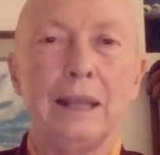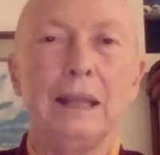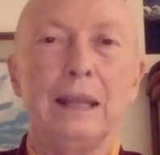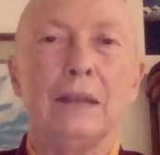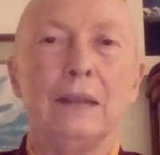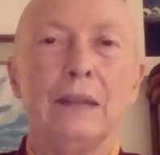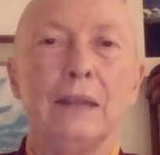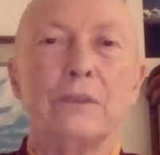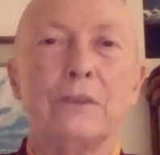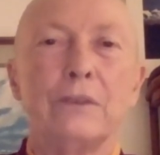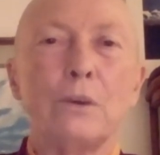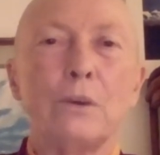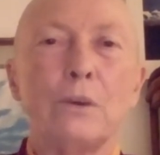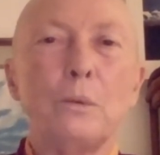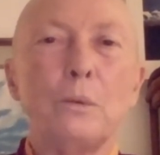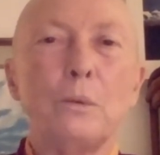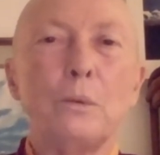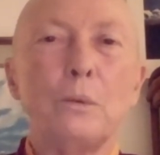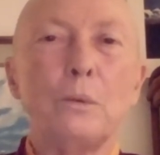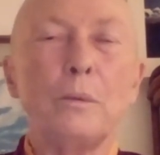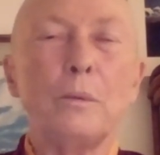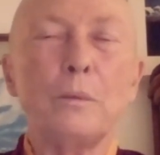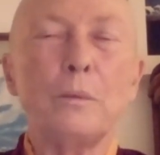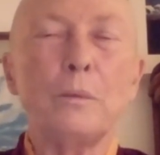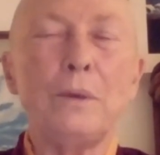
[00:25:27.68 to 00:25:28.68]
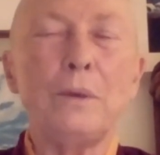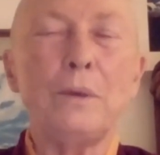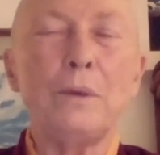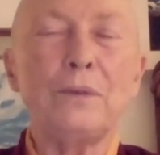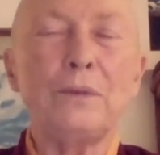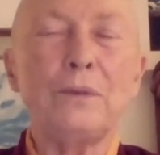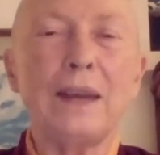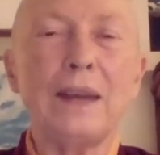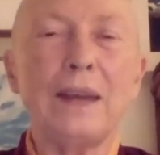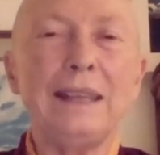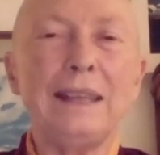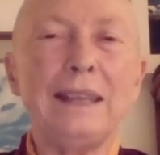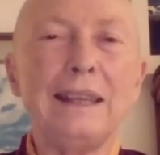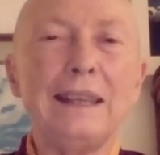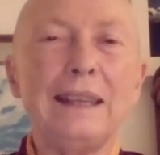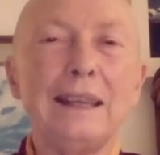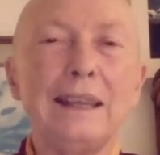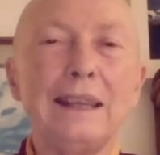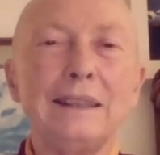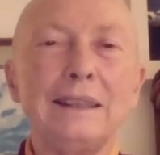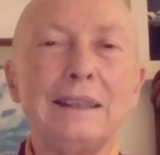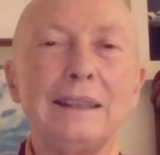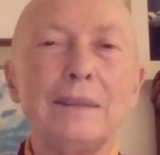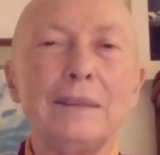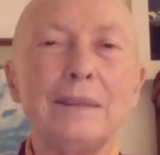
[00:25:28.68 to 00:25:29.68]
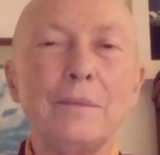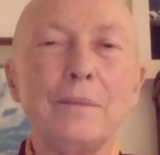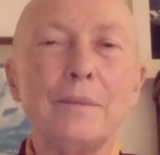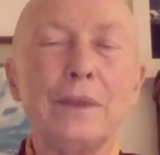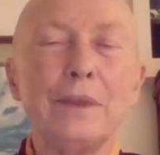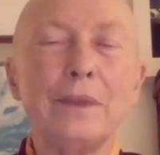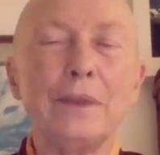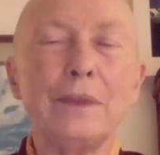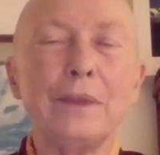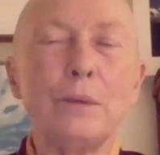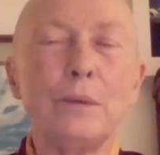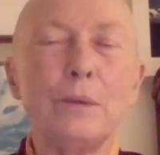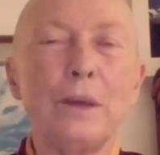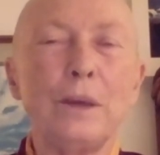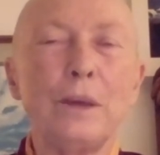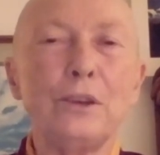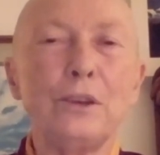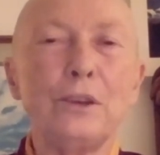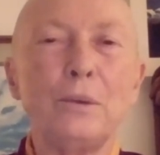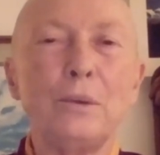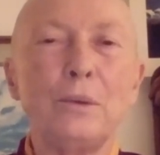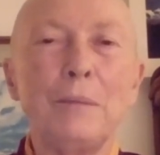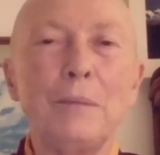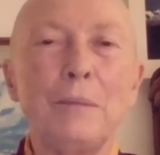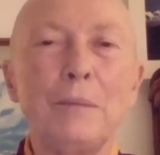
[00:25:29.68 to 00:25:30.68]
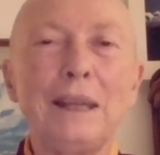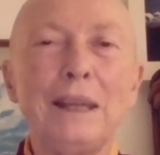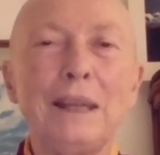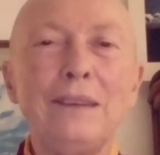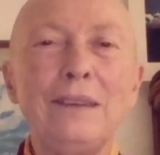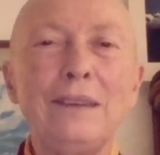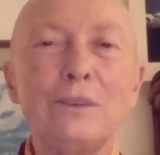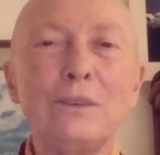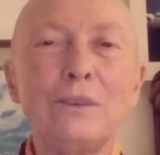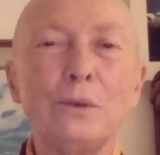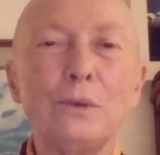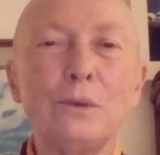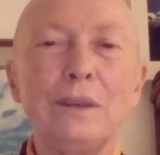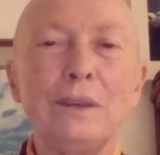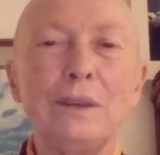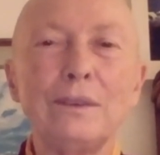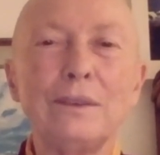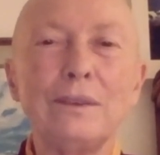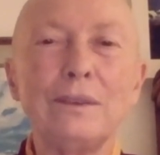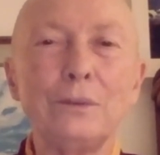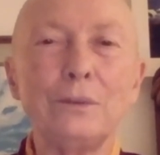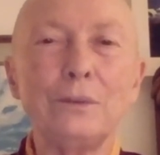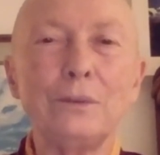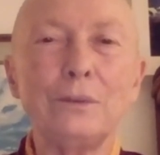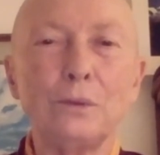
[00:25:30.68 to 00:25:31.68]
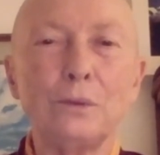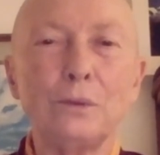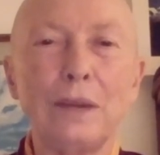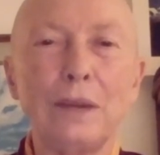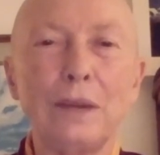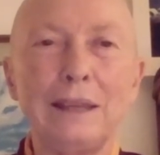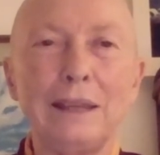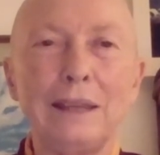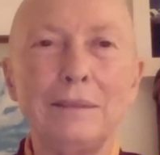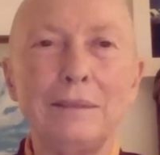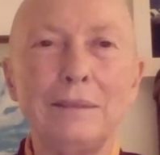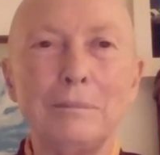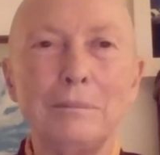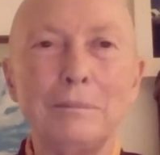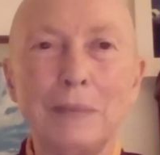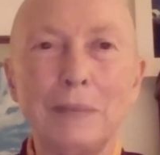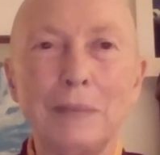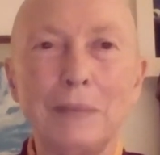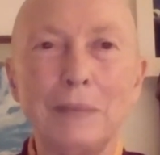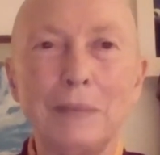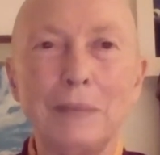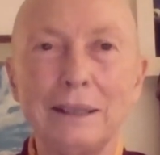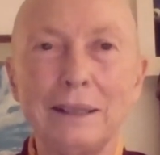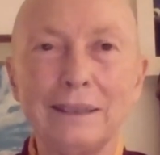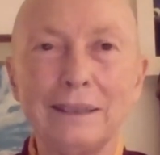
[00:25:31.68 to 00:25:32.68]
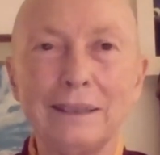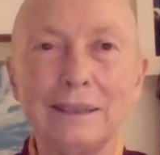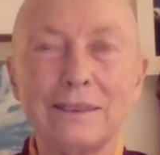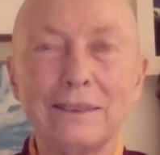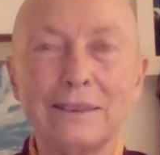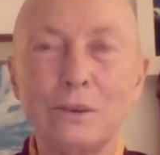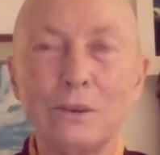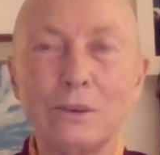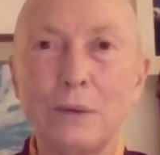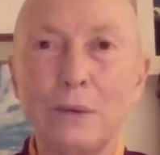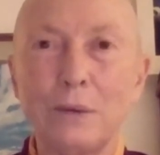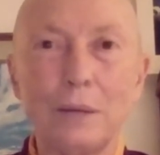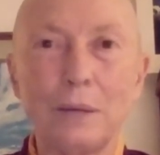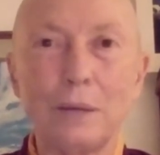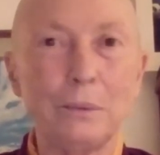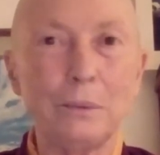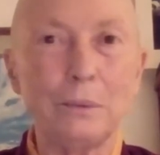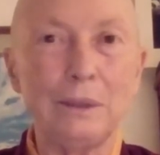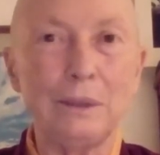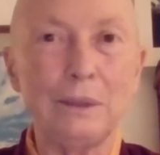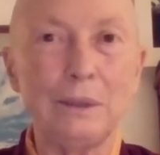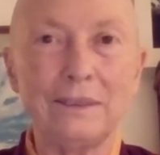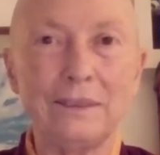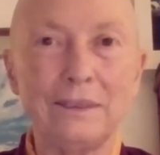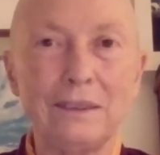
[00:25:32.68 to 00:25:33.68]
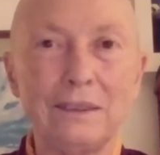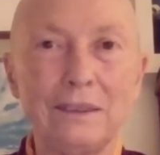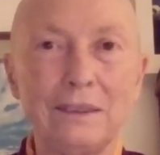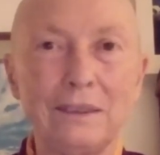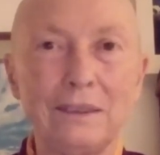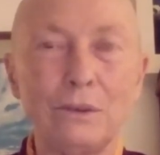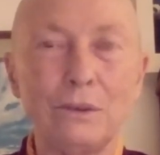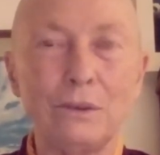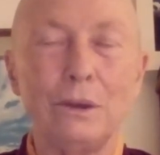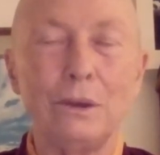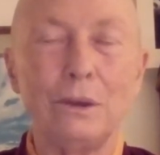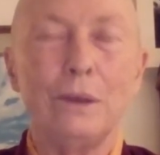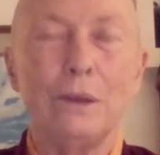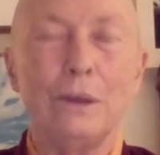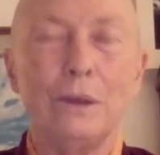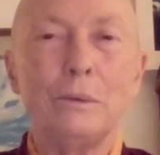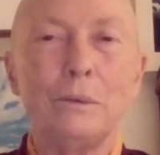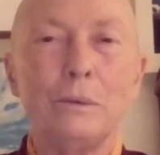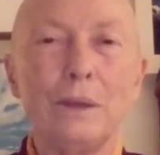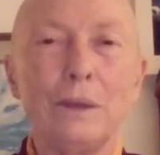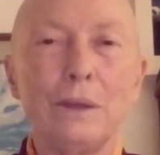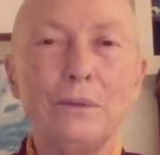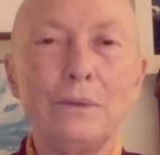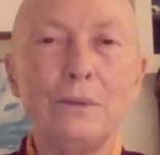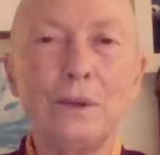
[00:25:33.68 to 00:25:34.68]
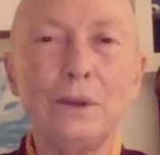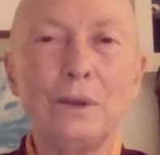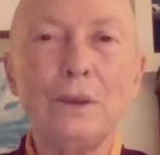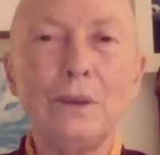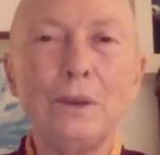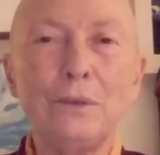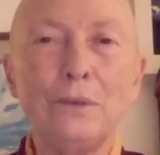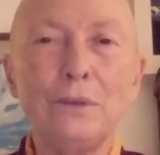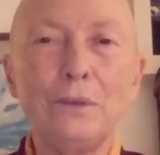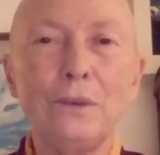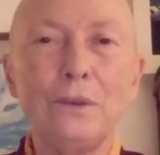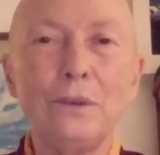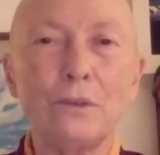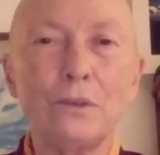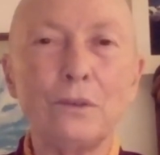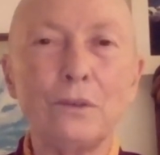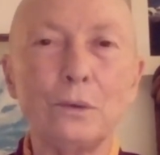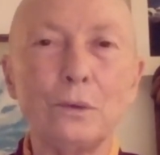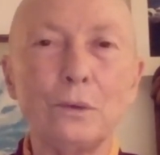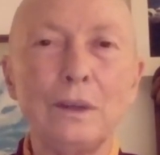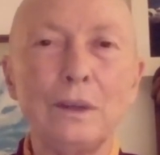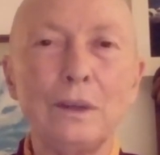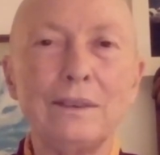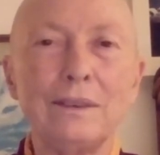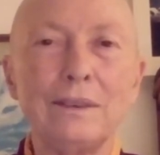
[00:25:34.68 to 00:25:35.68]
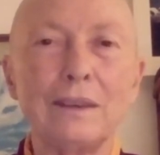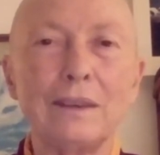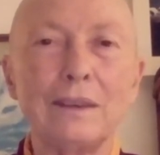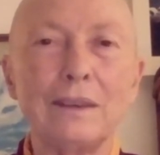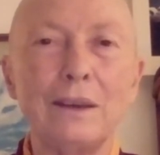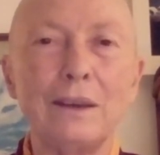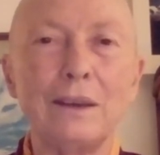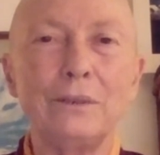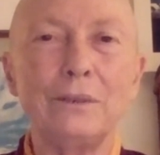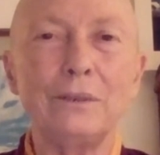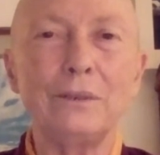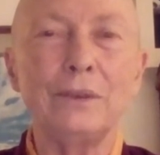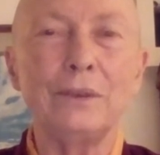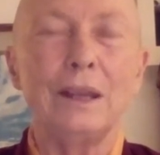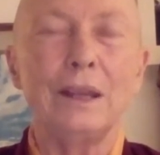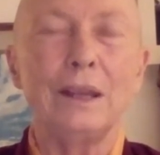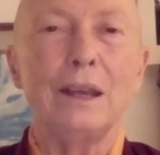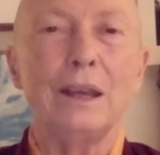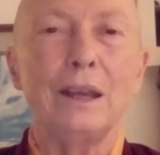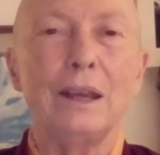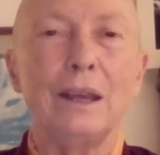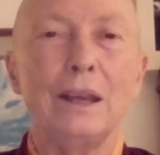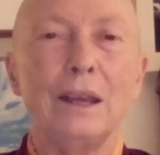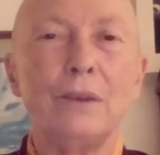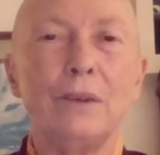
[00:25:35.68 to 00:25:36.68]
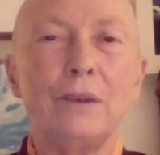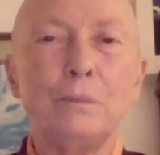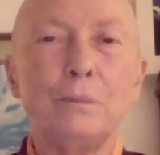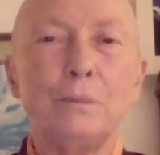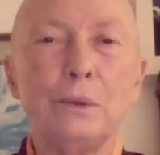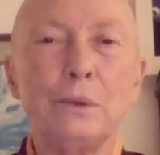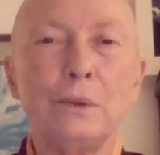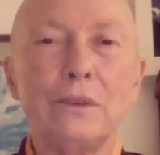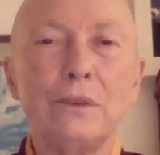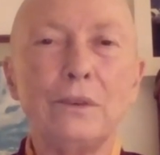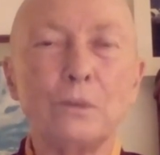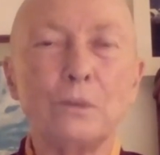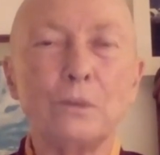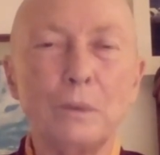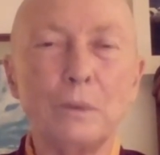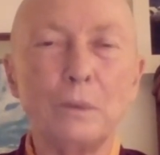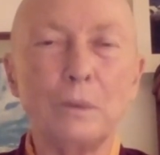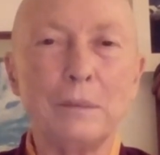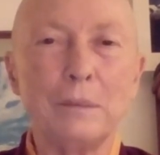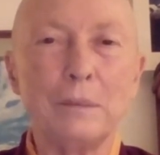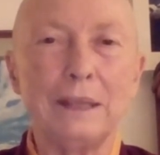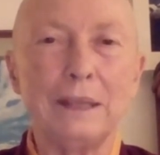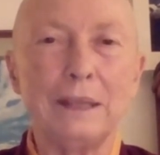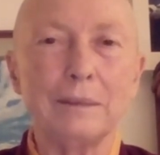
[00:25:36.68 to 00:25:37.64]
So we find that while there are many stories of great monks throughout Buddhist history, we have very few stories of, of Buddhist women.